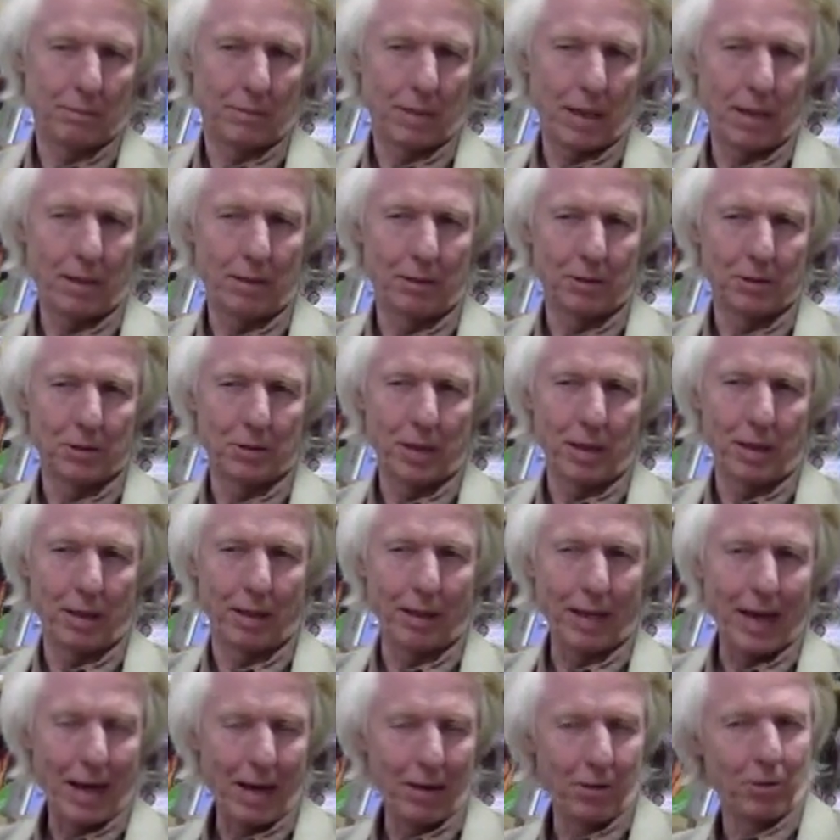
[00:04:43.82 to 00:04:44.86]
not
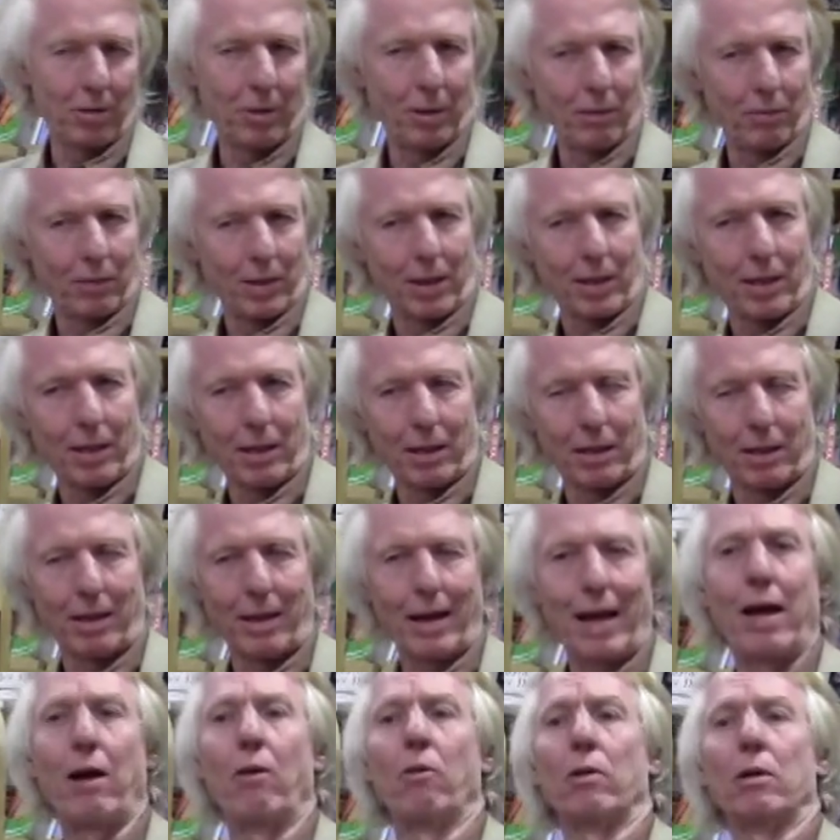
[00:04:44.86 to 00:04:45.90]
understanding how you could ever kill it,
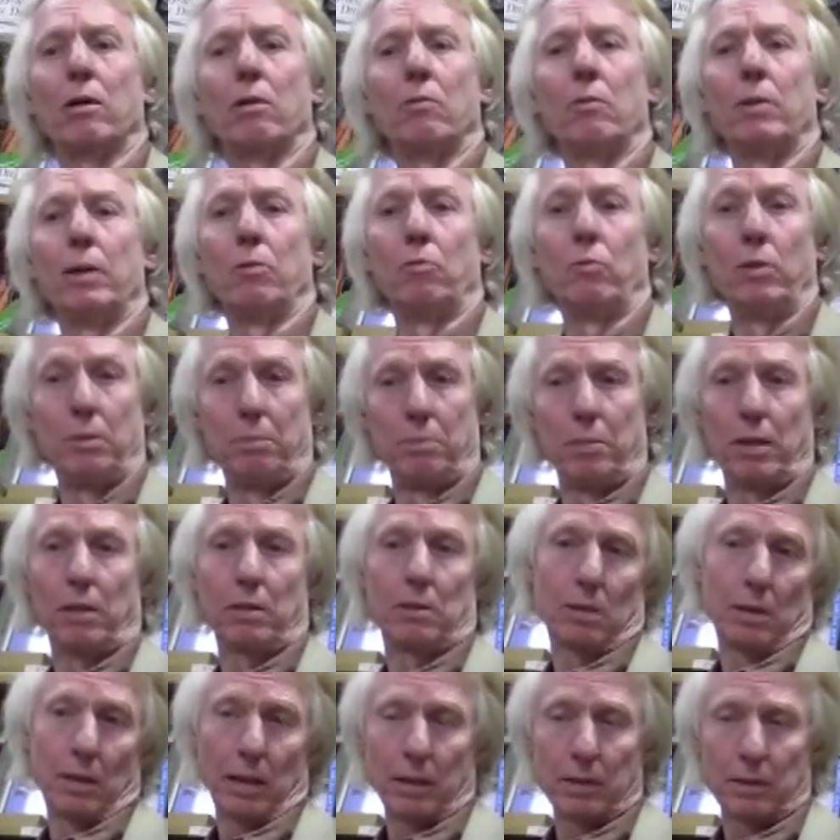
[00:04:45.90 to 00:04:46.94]
how it could be
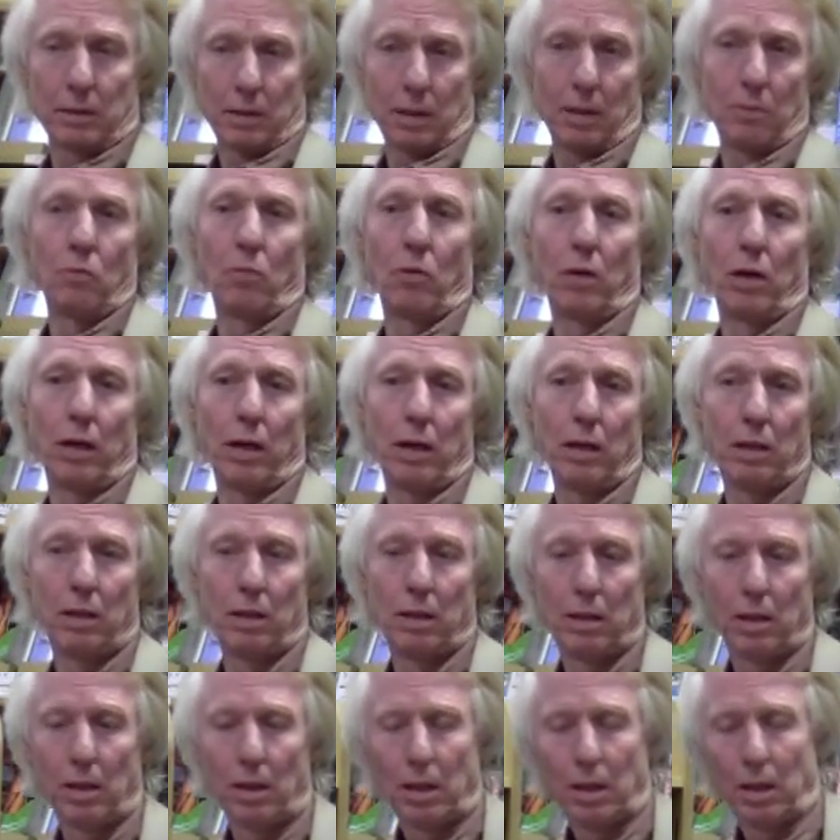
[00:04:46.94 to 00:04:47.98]
rebuilt in that same
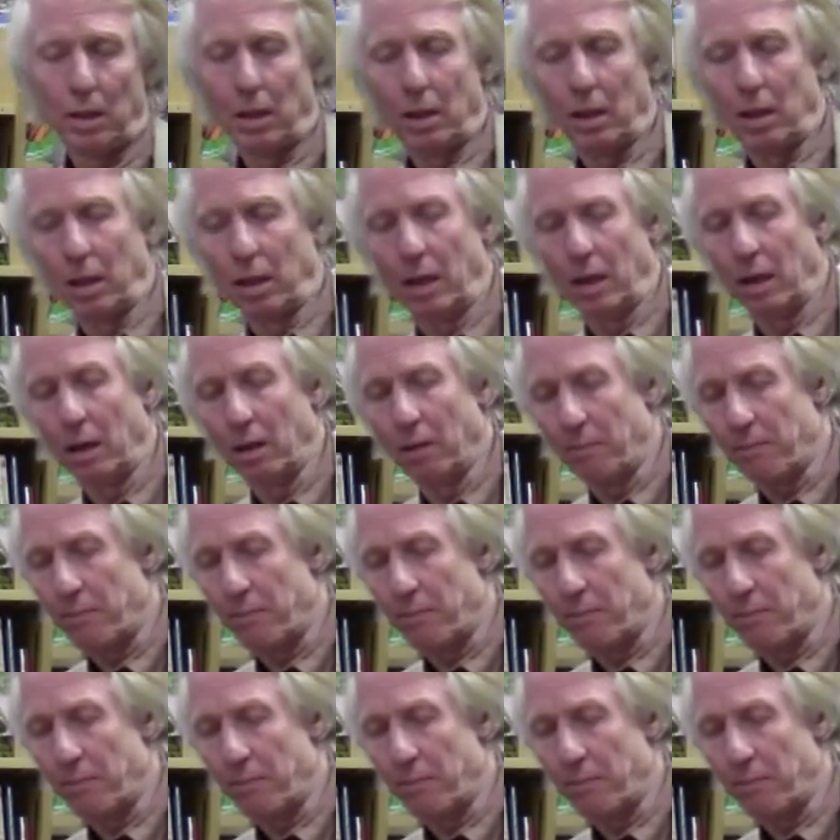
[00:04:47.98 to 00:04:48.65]
way.